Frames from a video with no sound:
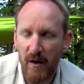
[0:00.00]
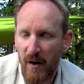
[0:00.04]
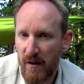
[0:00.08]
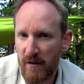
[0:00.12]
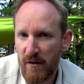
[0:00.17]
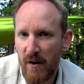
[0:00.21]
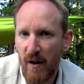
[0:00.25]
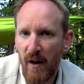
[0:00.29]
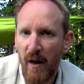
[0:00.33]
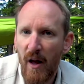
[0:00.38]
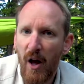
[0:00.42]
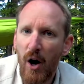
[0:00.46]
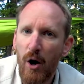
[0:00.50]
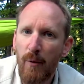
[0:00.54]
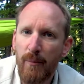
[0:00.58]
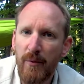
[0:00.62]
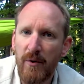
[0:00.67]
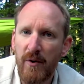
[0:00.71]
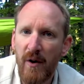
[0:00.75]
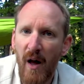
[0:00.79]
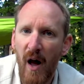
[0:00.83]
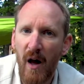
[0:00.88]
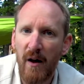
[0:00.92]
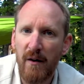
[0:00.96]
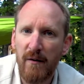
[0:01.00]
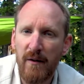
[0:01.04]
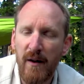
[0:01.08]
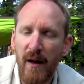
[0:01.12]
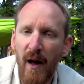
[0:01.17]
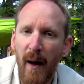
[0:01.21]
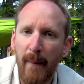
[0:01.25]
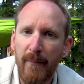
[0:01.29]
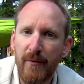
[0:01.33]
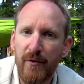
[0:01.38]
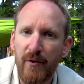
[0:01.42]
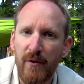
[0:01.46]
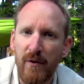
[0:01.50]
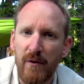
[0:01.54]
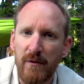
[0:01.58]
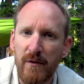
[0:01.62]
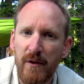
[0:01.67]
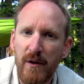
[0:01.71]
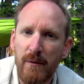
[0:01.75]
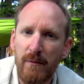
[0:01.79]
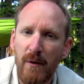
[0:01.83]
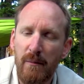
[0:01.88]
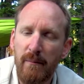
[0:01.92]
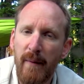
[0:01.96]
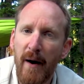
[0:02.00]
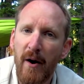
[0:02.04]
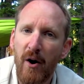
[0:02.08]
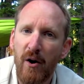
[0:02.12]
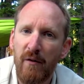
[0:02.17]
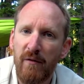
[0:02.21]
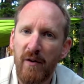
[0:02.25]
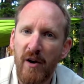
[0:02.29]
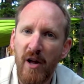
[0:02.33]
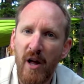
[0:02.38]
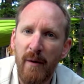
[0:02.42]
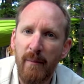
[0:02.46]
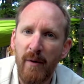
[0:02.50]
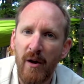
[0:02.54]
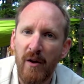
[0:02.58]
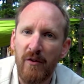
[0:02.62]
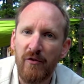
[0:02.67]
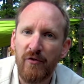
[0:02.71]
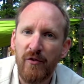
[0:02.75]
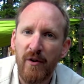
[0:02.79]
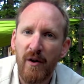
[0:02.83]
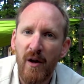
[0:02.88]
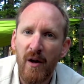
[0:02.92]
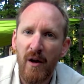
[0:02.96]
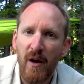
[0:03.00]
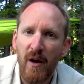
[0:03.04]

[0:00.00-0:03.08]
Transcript: it's going to help you capture a little bit better of an image.